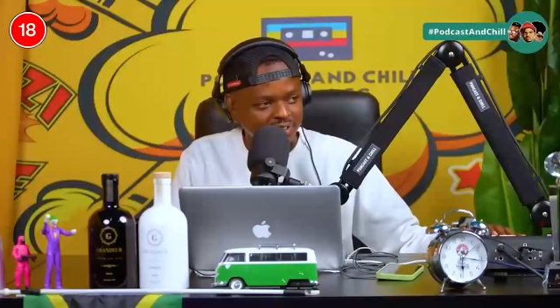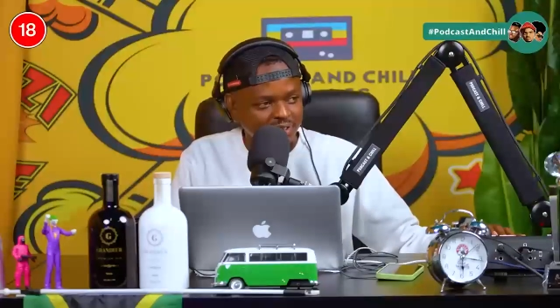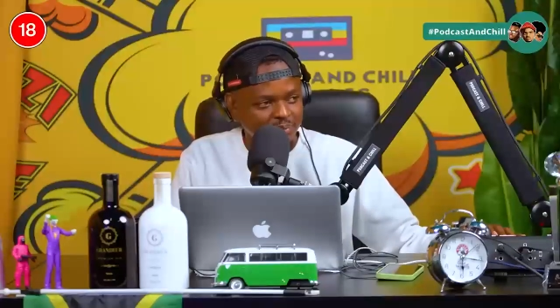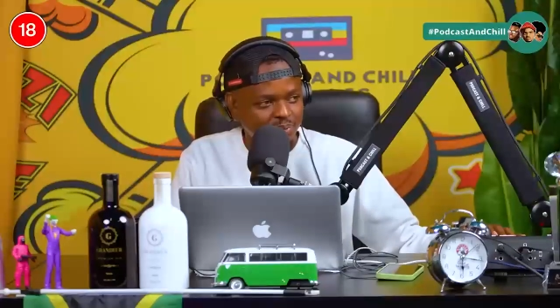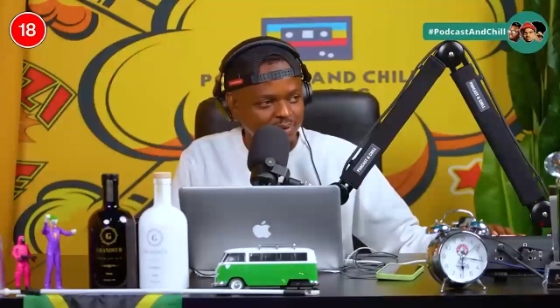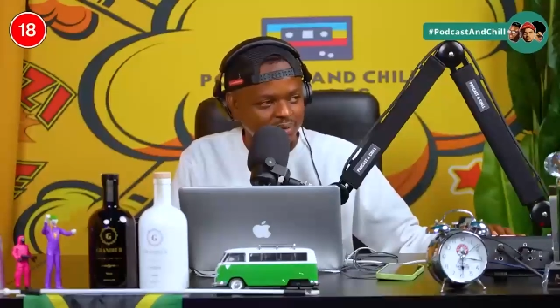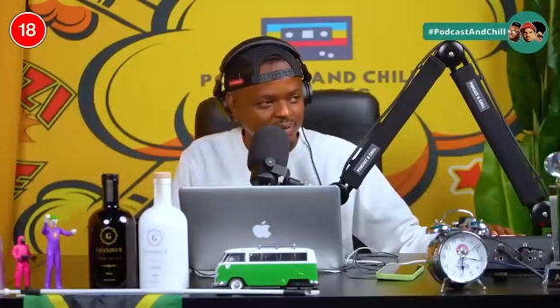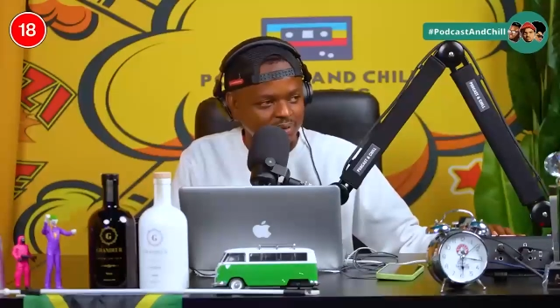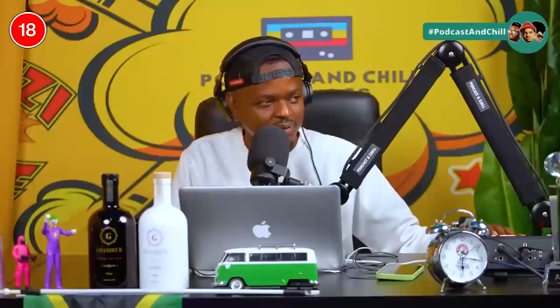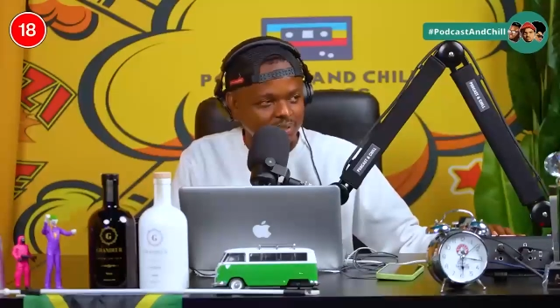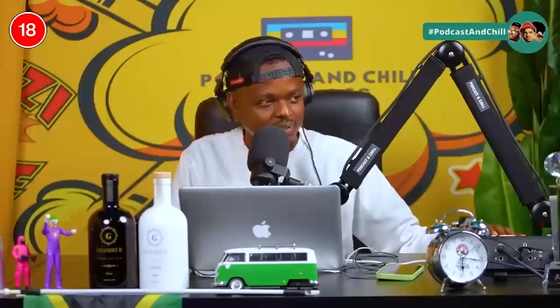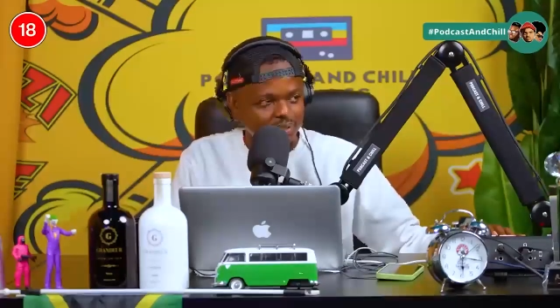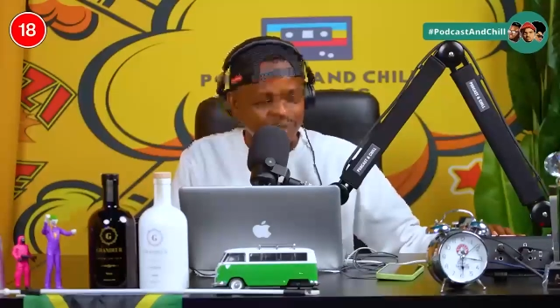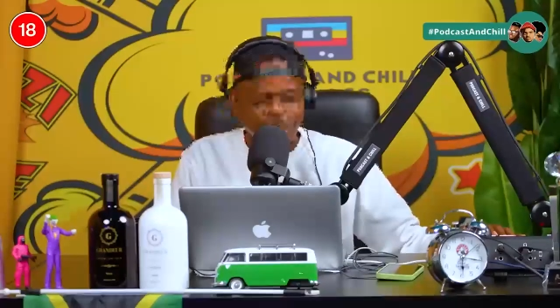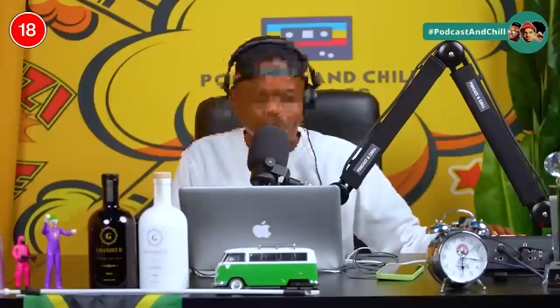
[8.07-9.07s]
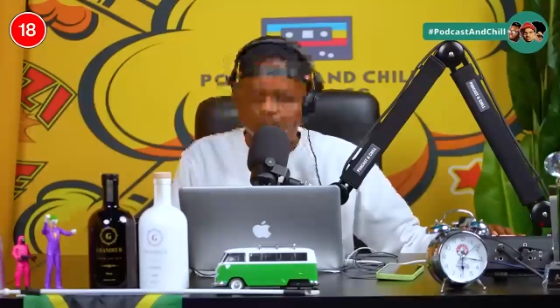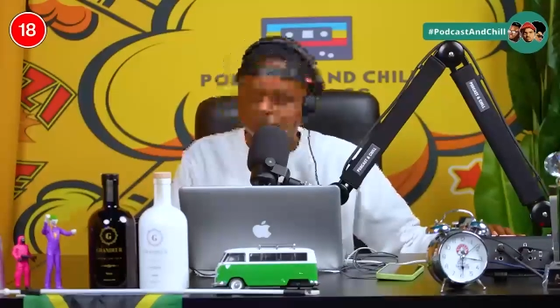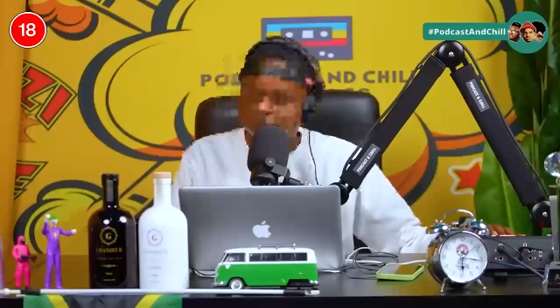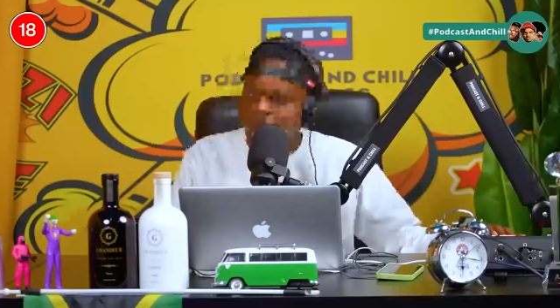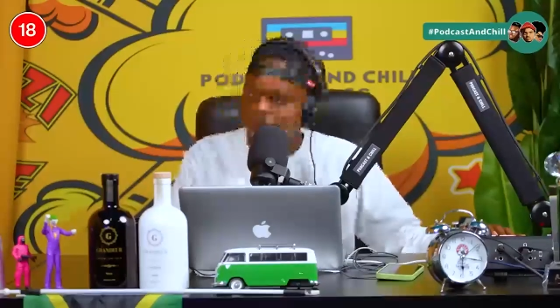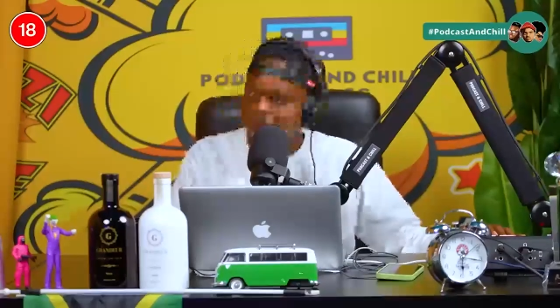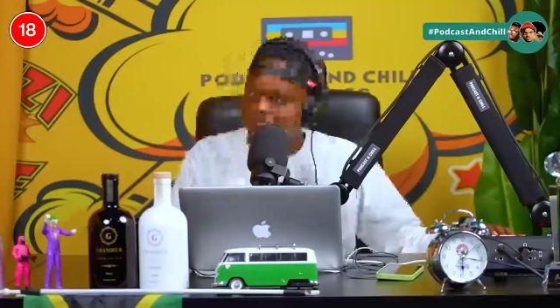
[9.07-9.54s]
April or
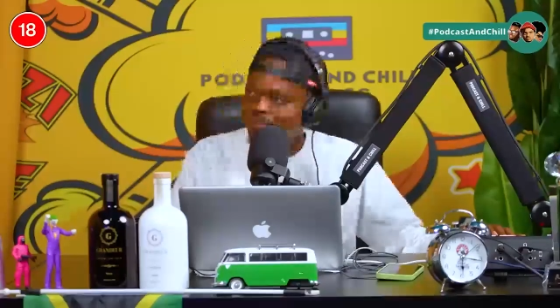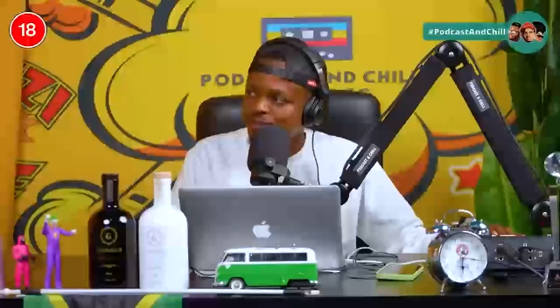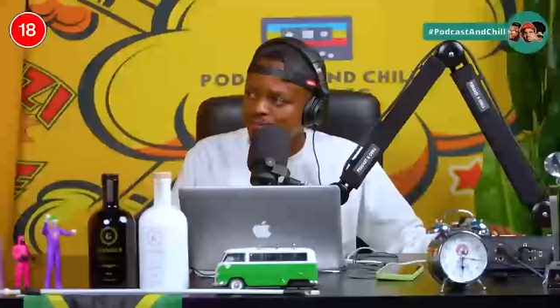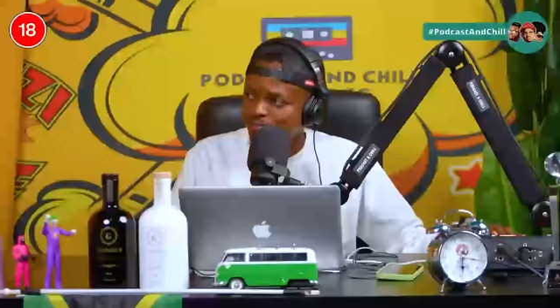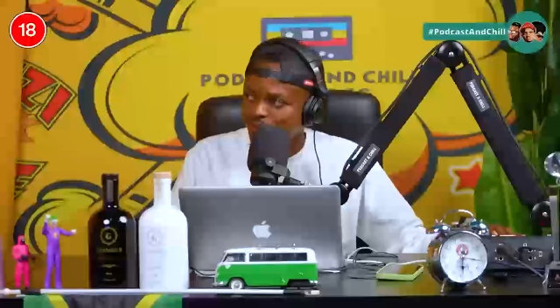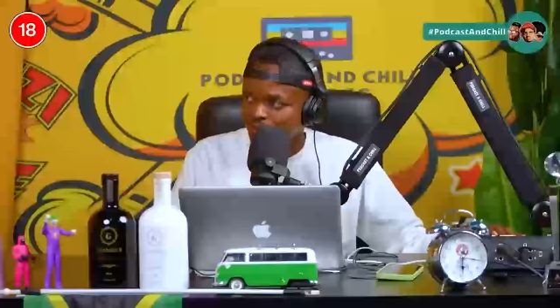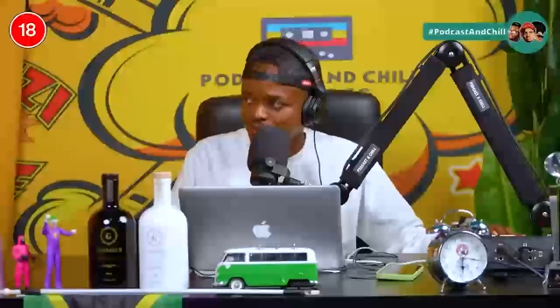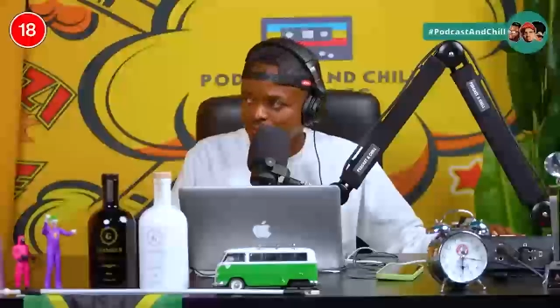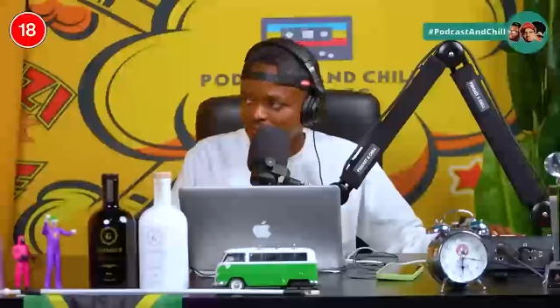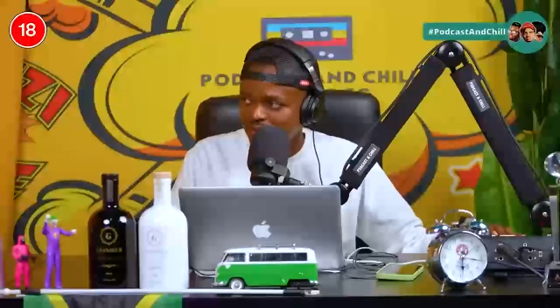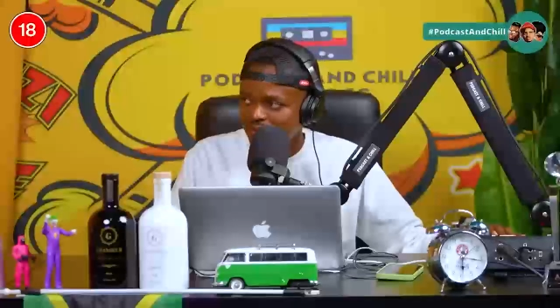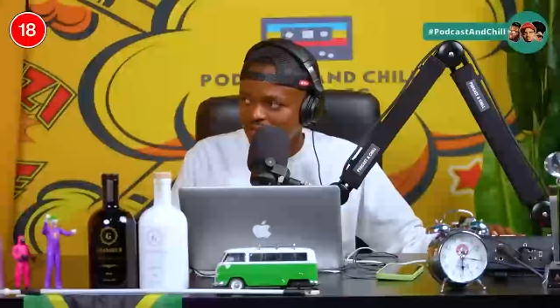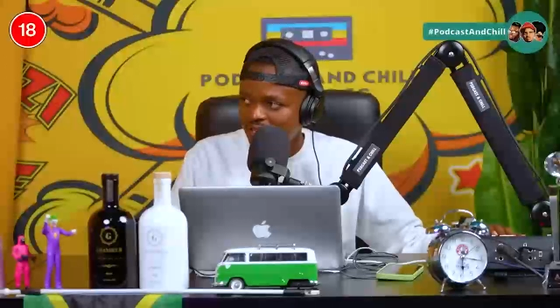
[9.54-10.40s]
should we postpone?